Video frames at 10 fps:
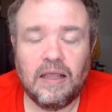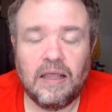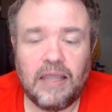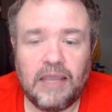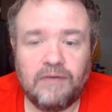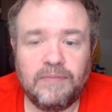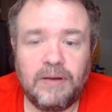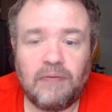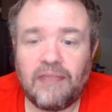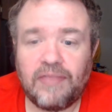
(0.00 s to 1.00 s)
it would be
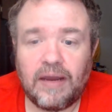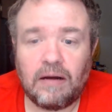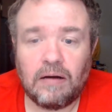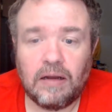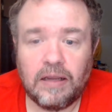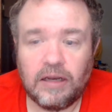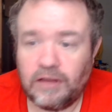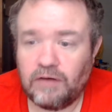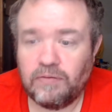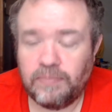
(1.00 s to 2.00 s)
right there.
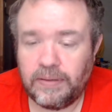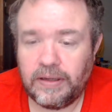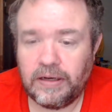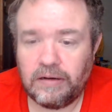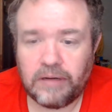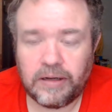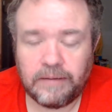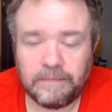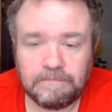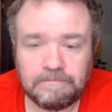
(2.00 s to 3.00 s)
There would be,
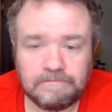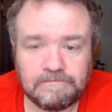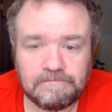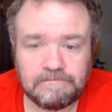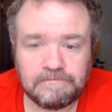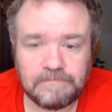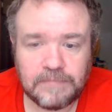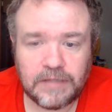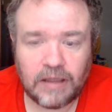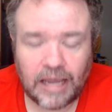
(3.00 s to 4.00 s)
I
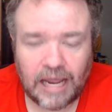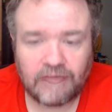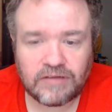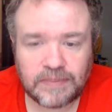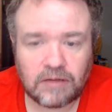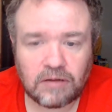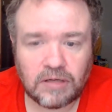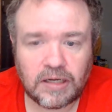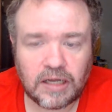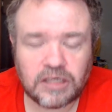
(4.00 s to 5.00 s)
had this medical
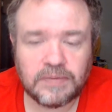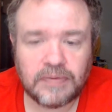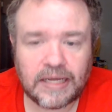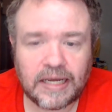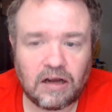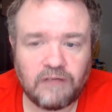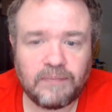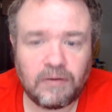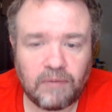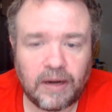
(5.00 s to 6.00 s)
deduction, we'll take it off
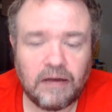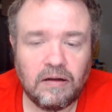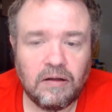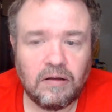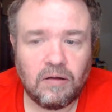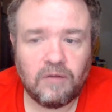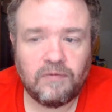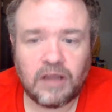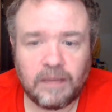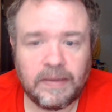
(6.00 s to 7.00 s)
my rent over
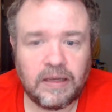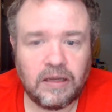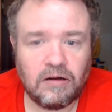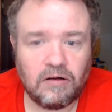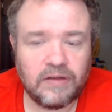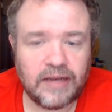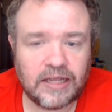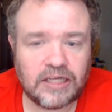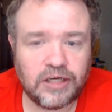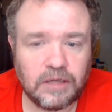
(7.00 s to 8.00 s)
the
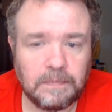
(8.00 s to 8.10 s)
next year.